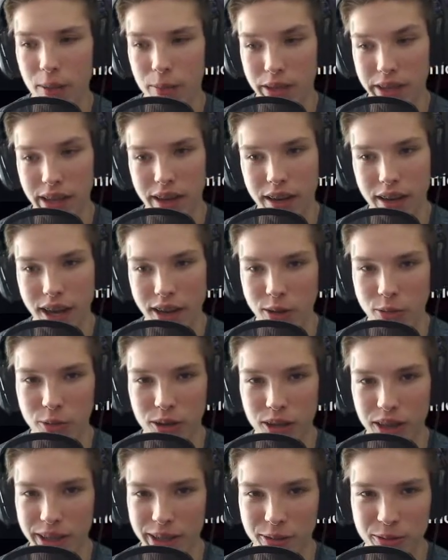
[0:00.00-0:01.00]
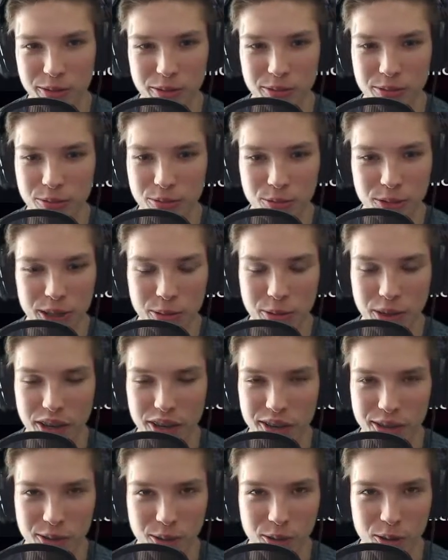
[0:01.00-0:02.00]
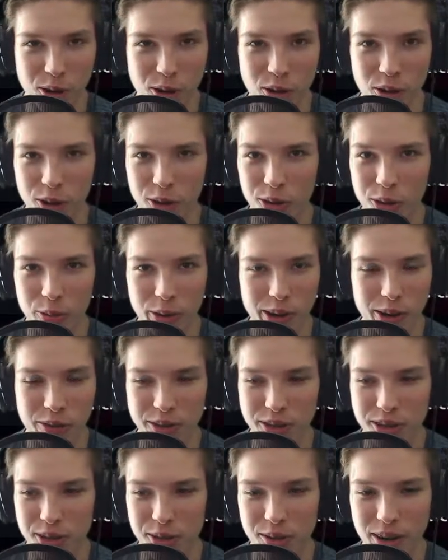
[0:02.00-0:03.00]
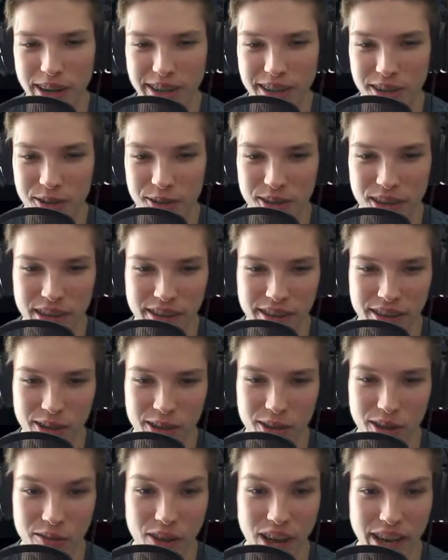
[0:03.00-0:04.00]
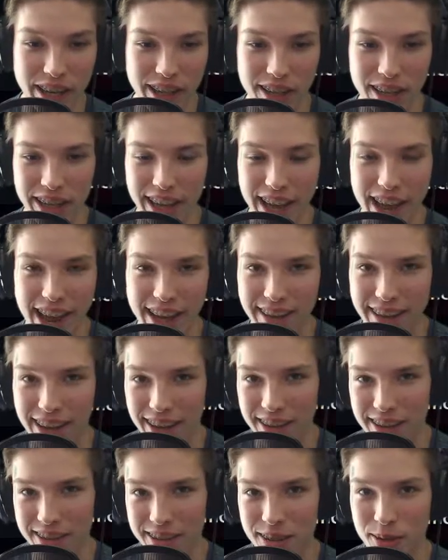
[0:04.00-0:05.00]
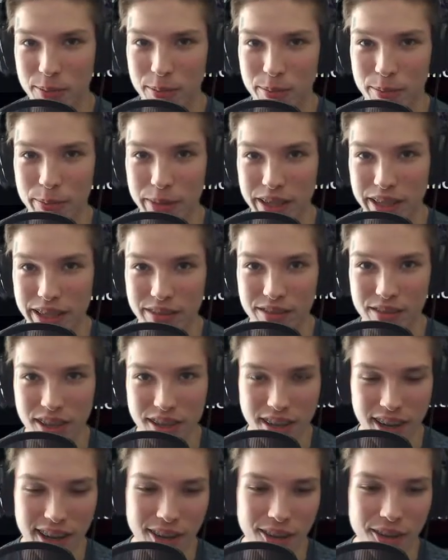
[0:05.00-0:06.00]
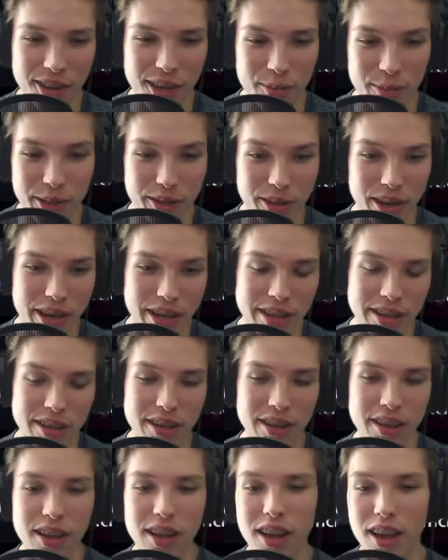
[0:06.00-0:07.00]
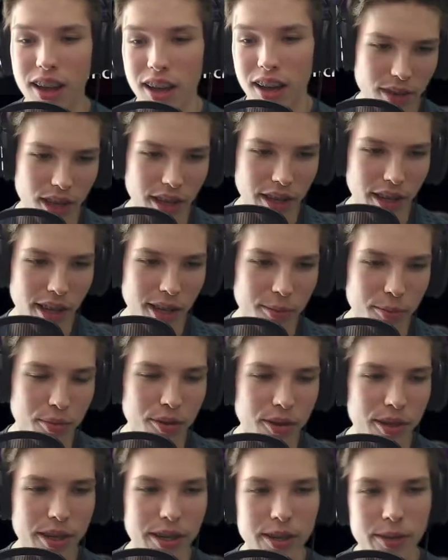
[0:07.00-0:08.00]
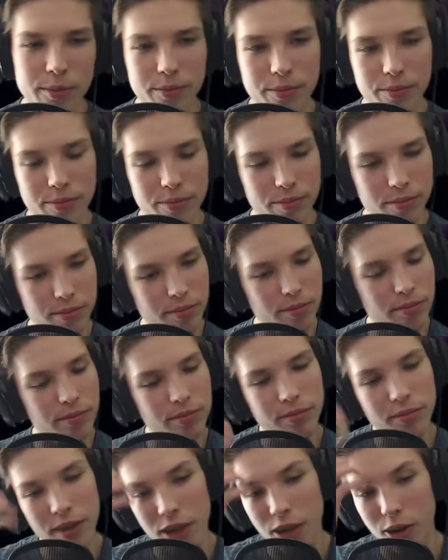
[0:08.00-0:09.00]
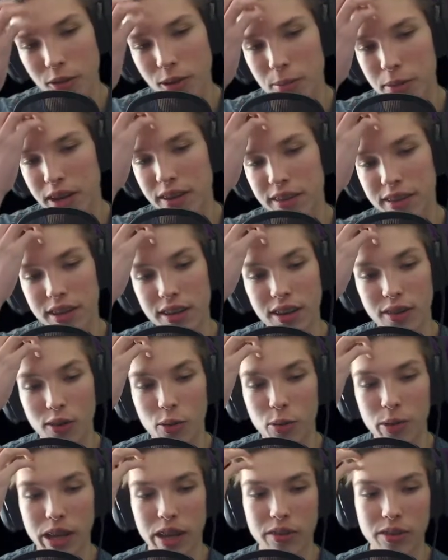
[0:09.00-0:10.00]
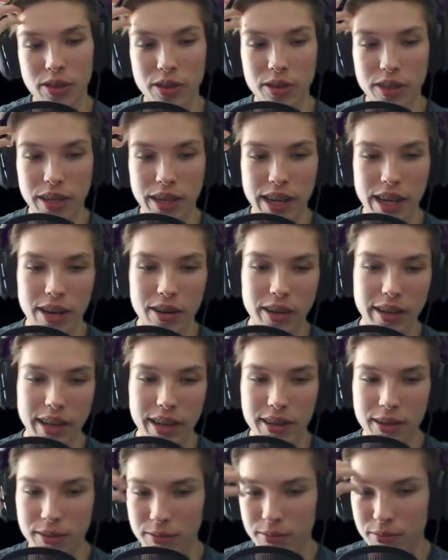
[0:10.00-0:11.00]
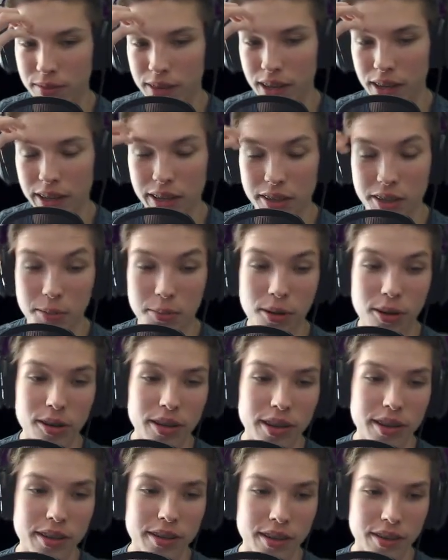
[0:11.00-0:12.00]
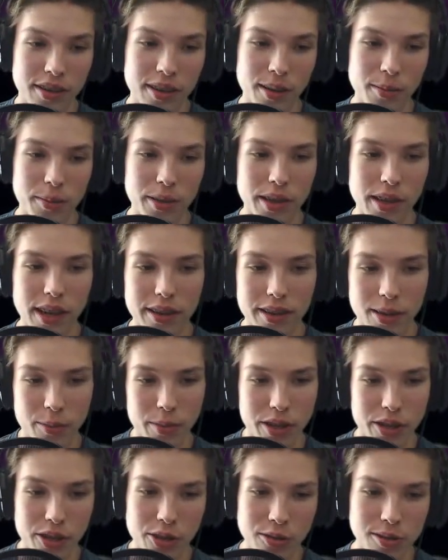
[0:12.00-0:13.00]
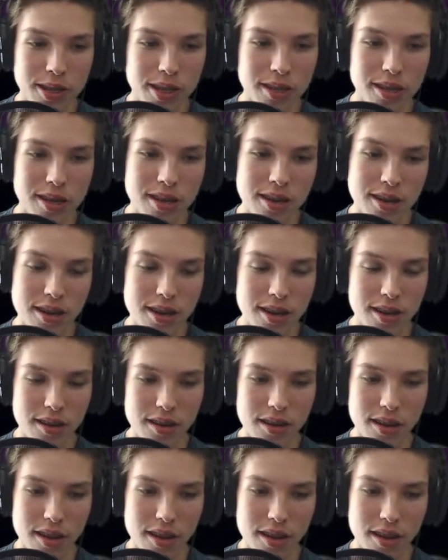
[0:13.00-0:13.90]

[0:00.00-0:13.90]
Again, I don't really want to scroll all the way over to the right to do this, so if I can add that to beneath the tile, that'd be great. Again, pretty, reminiscent of what we have currently now. I guess sending it to parties is something that's a bit new here.